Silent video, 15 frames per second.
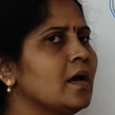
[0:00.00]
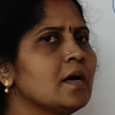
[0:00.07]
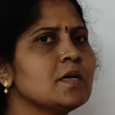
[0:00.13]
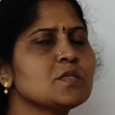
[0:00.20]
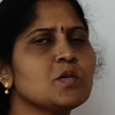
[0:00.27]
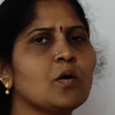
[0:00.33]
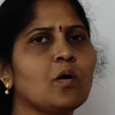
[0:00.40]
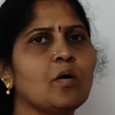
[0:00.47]

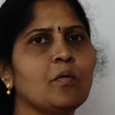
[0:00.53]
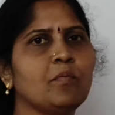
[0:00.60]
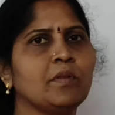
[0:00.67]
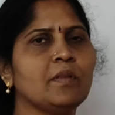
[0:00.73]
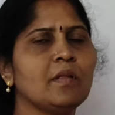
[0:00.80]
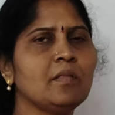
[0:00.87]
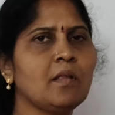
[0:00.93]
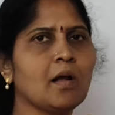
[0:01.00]
so
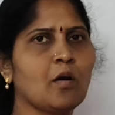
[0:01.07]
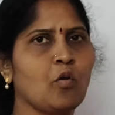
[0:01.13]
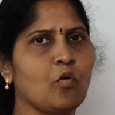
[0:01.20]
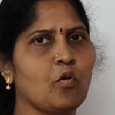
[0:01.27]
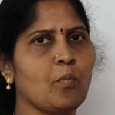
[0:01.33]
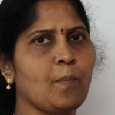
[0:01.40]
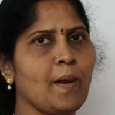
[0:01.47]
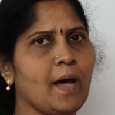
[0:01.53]
within the
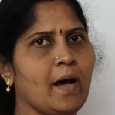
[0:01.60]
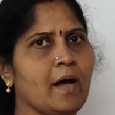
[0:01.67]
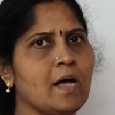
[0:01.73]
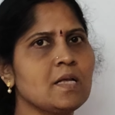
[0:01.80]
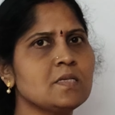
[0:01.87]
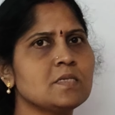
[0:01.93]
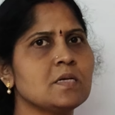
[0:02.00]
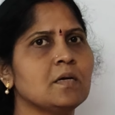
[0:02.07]

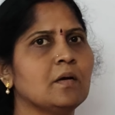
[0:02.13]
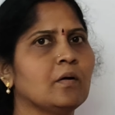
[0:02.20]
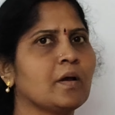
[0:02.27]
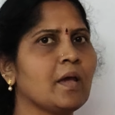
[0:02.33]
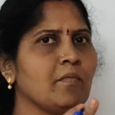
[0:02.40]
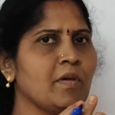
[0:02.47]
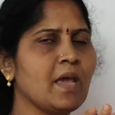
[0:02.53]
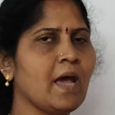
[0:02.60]
chloroplast,
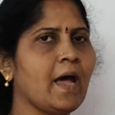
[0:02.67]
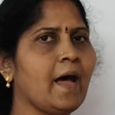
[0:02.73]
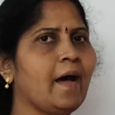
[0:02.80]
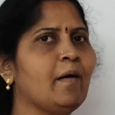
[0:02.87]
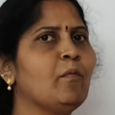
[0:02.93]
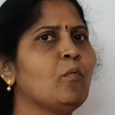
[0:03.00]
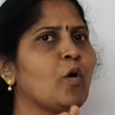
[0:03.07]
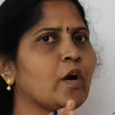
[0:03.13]
we
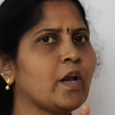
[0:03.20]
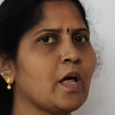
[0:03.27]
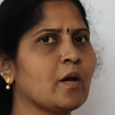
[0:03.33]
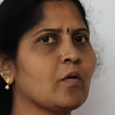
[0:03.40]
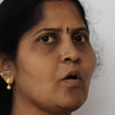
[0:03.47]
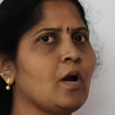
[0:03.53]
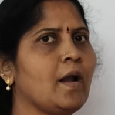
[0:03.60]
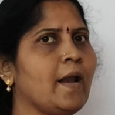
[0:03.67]
have what are
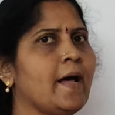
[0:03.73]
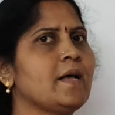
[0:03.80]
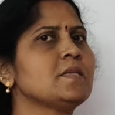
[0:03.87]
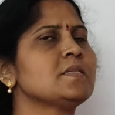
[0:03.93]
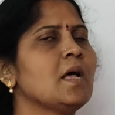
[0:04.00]
called as